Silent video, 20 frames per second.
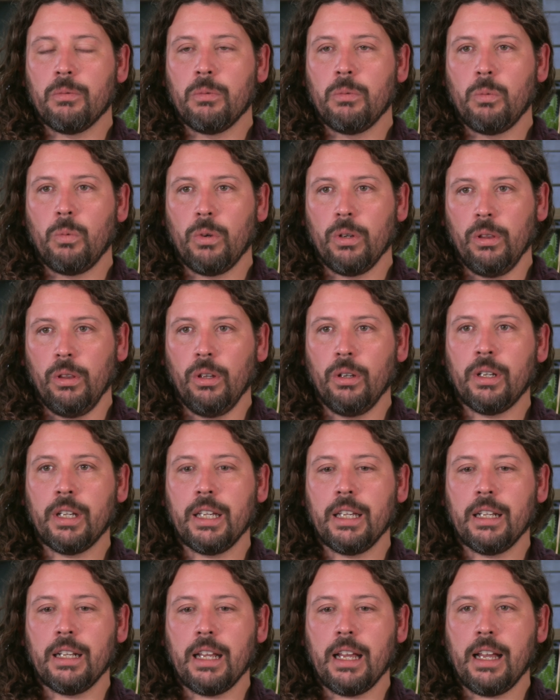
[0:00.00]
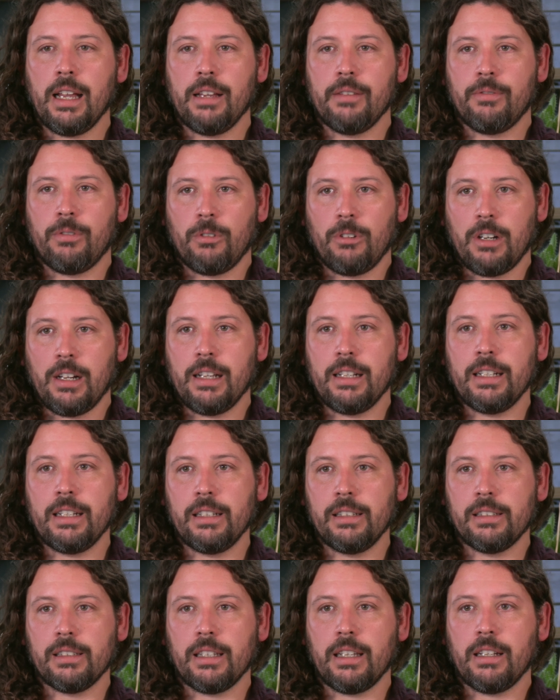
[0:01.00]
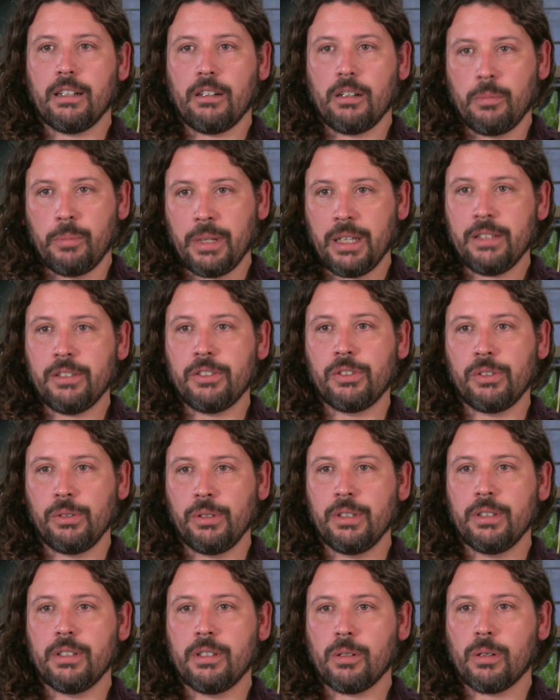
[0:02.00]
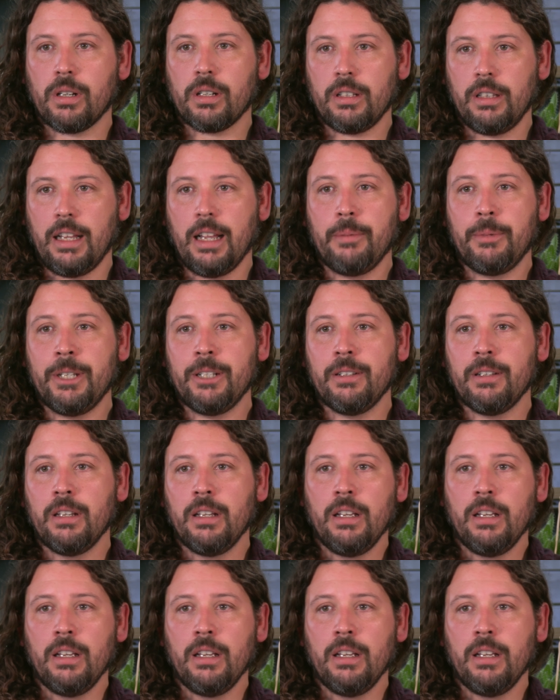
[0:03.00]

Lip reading: we're looking at varieties that are best suited to our climate.